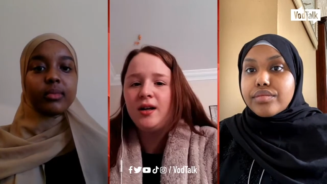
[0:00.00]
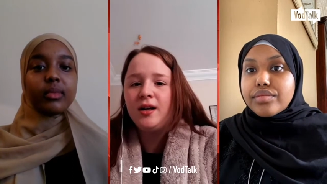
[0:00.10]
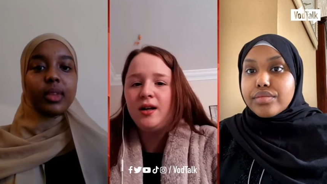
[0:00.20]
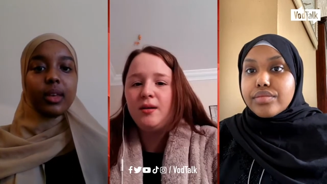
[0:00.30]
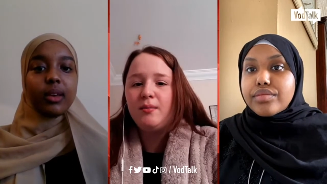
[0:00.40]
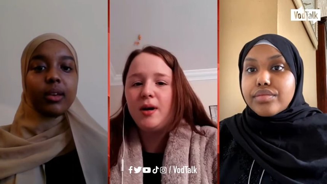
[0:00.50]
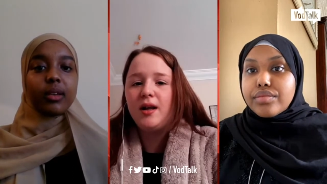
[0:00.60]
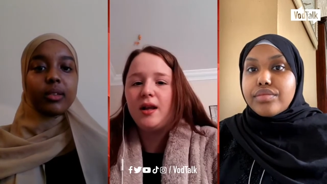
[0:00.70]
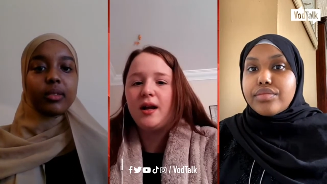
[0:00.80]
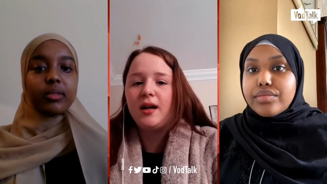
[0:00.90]
Speaker 1: Yeah. But
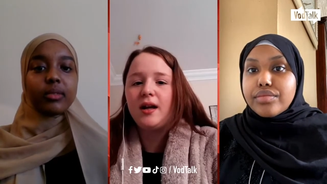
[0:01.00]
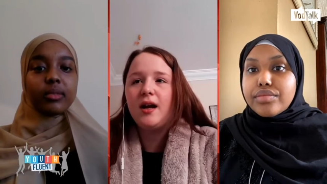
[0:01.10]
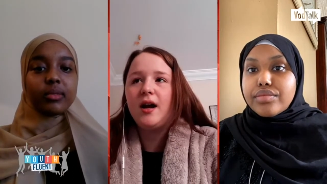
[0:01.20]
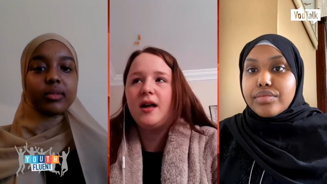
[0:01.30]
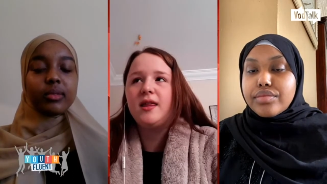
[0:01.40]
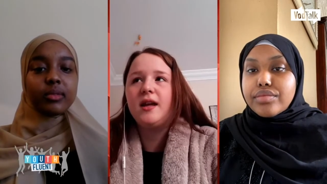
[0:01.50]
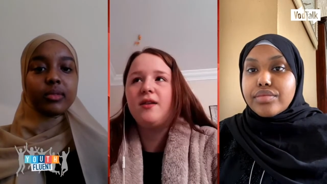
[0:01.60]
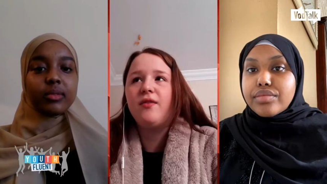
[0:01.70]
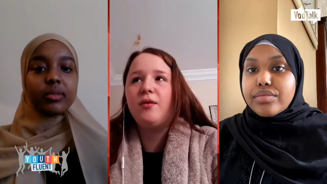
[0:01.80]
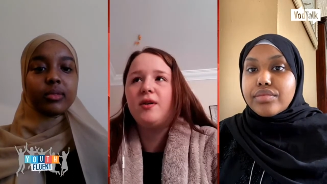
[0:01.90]
like mm-hmm. I think
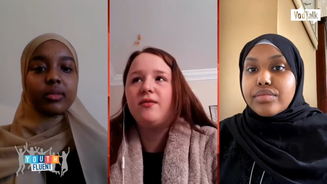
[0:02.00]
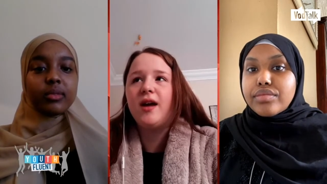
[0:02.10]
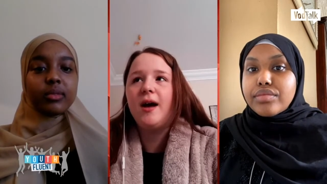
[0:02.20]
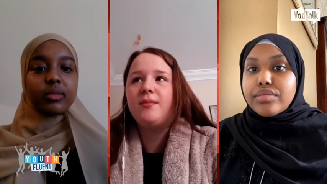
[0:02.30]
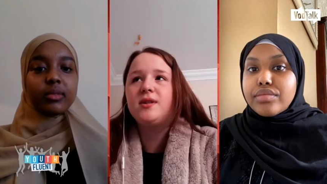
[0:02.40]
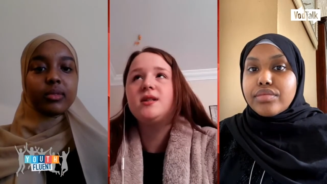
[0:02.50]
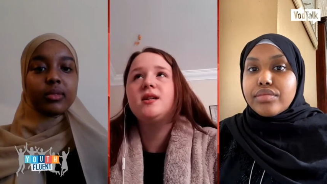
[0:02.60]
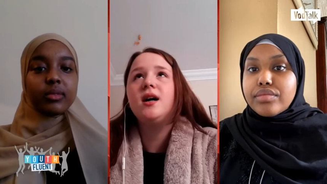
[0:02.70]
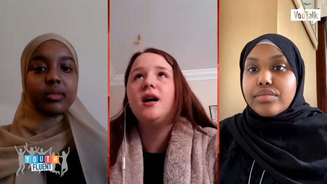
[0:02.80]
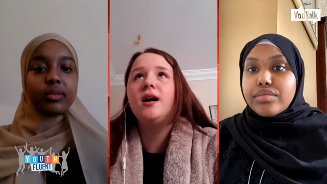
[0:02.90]
if I would have kept
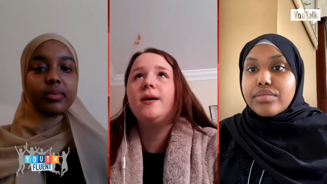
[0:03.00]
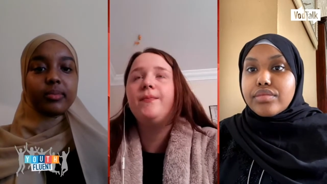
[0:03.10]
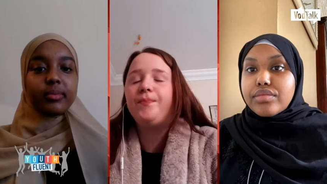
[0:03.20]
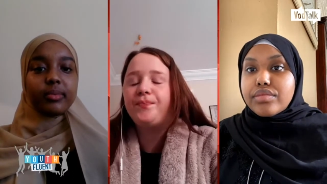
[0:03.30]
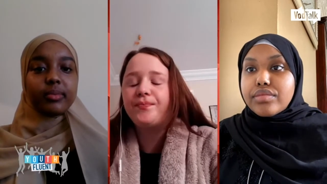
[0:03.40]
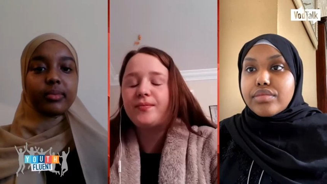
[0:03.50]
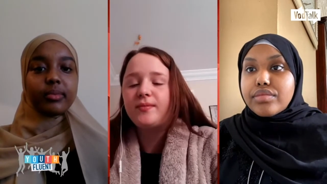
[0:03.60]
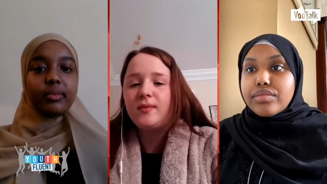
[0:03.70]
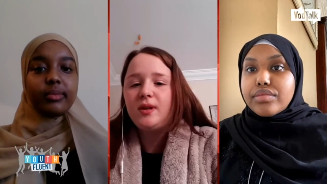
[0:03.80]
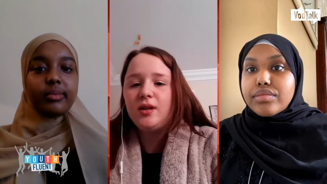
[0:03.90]
um,
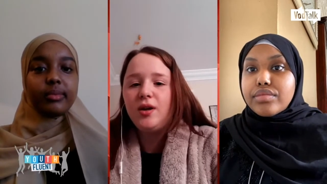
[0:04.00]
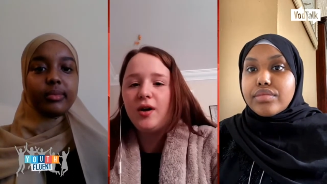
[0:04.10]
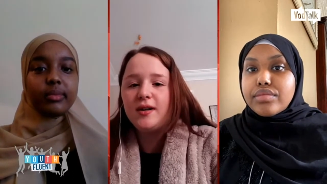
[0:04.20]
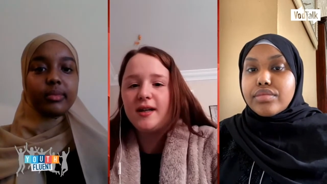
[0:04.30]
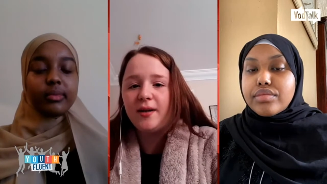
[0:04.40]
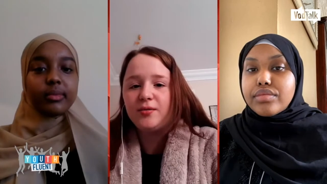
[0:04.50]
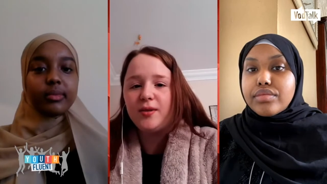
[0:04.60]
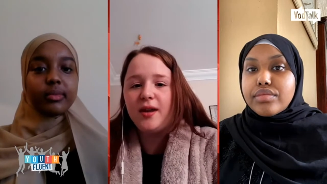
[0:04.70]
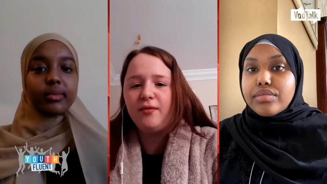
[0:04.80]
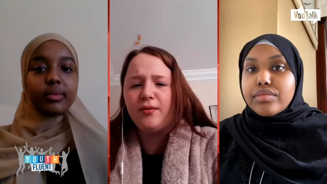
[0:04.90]
contact with
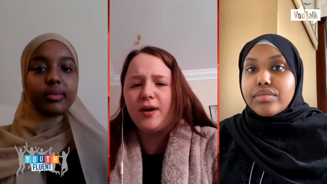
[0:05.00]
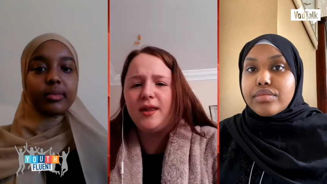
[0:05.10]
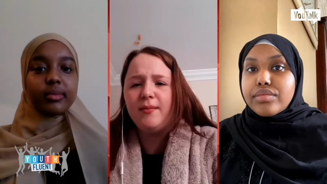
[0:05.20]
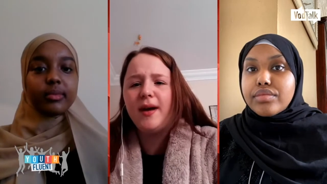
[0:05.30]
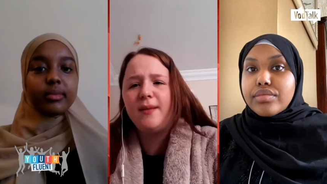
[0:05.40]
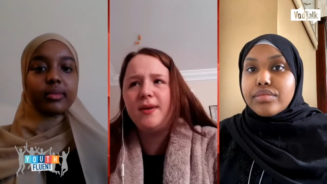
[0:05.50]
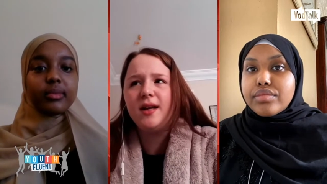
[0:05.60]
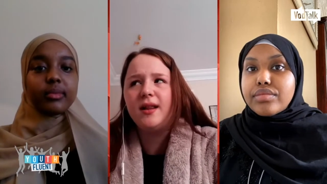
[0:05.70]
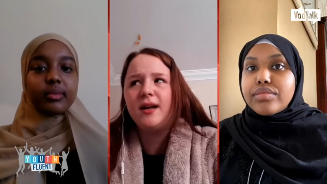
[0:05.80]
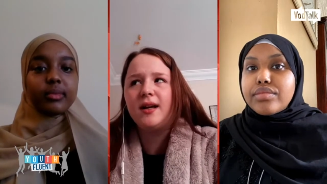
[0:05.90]
everyone then maybe
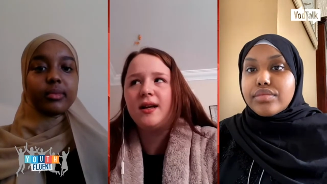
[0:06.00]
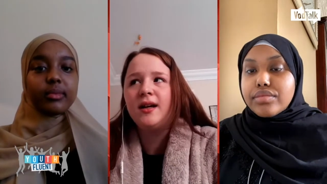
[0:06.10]
like